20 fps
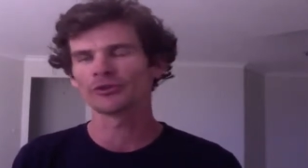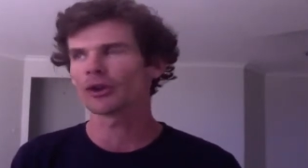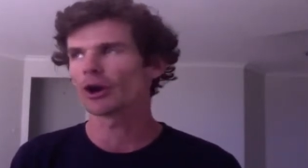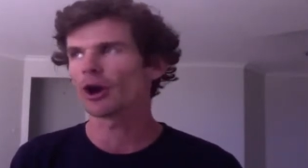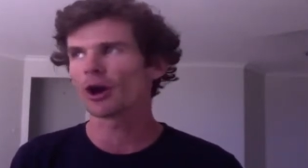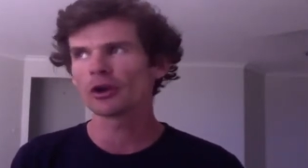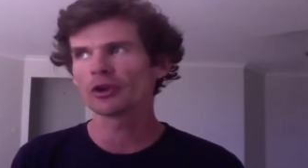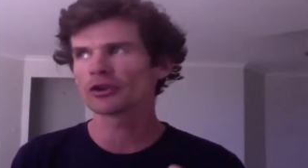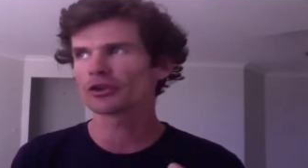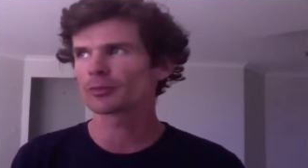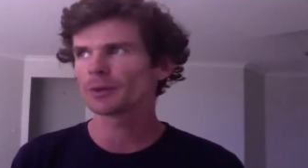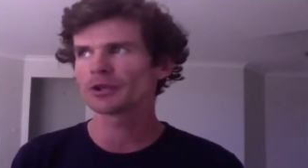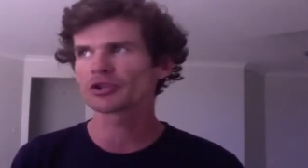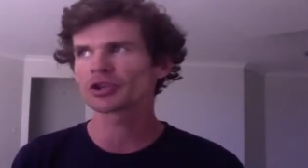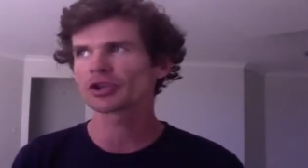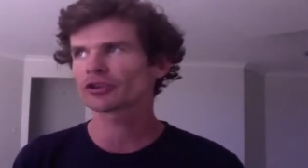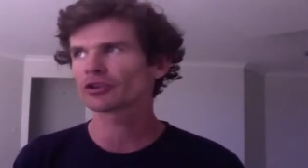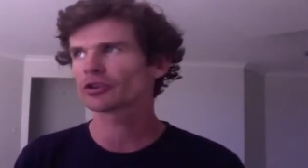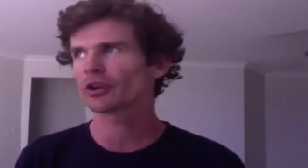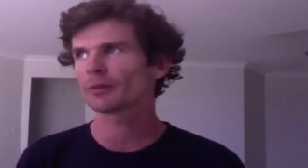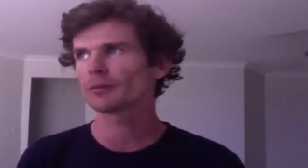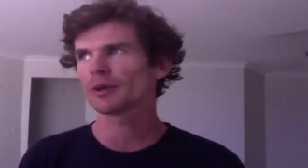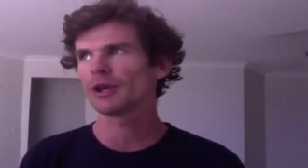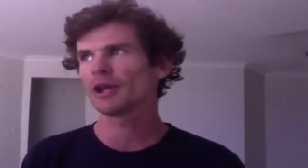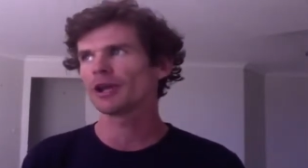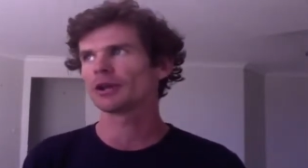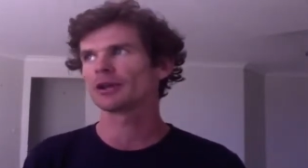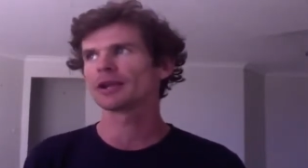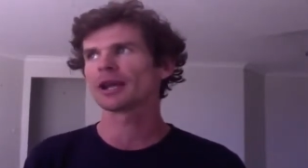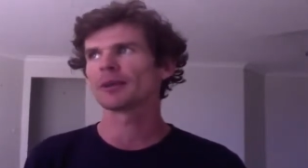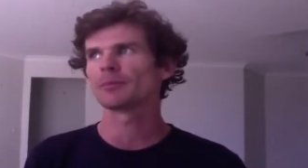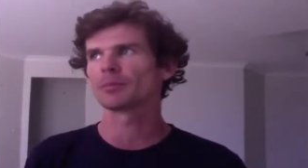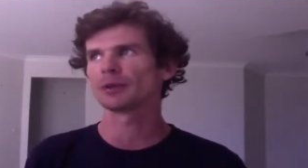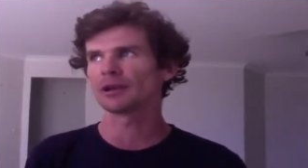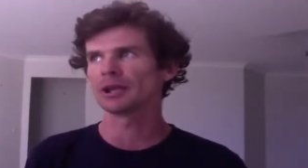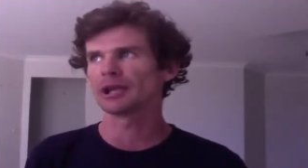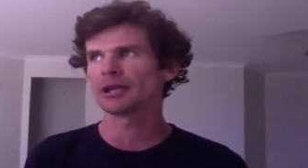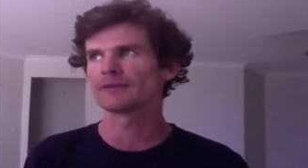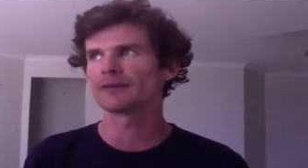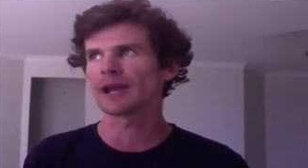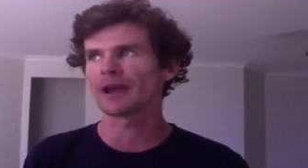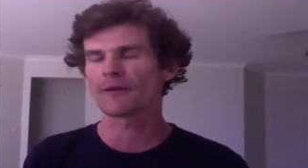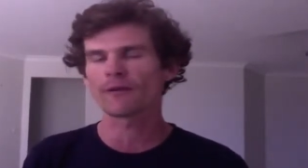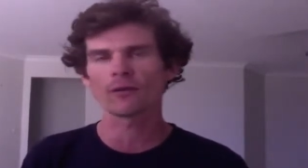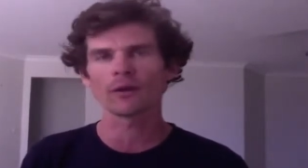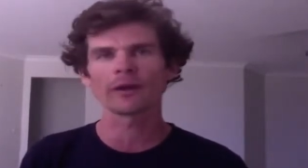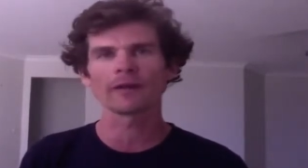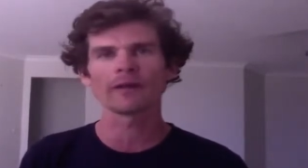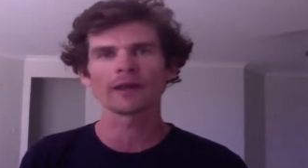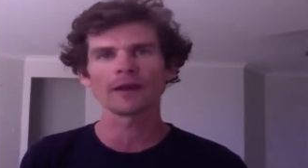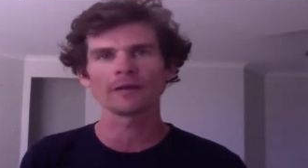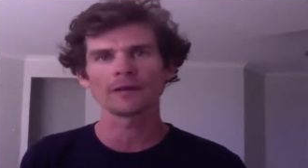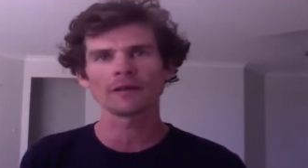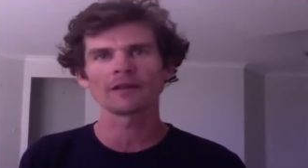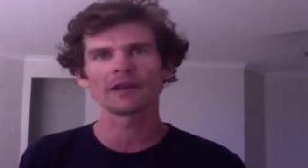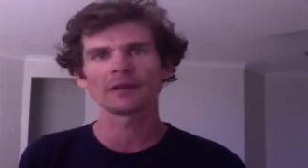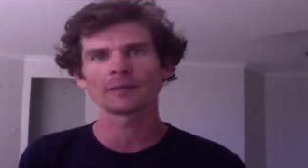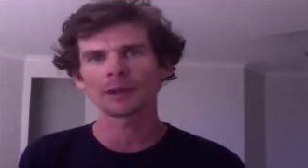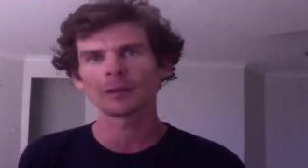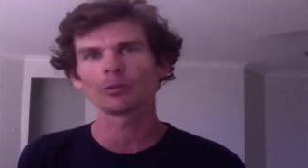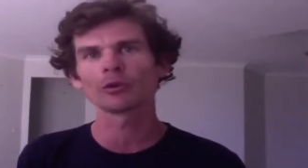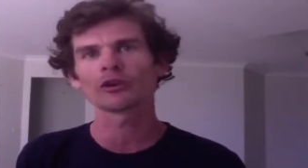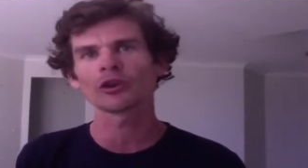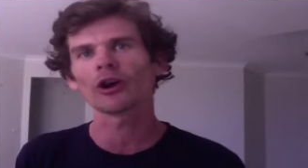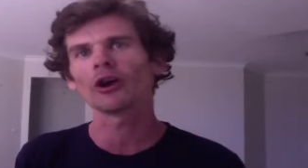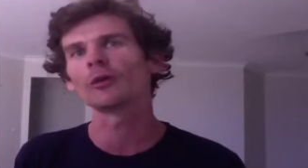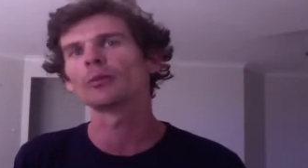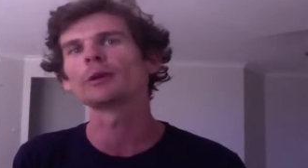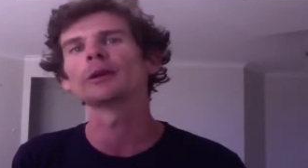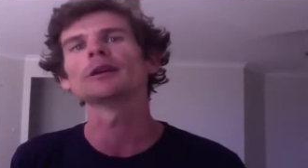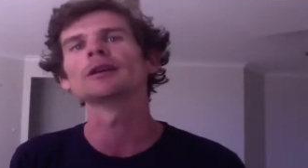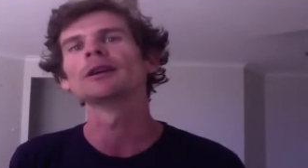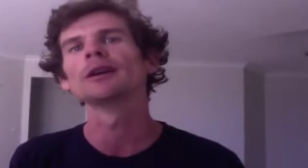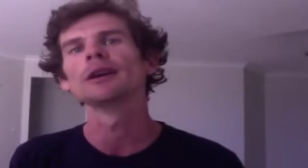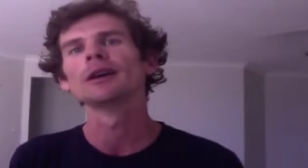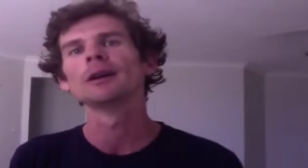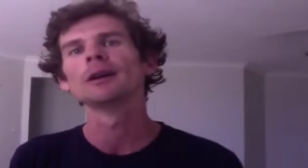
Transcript: So I used to be just like Megan and believe everyone, everything people told me.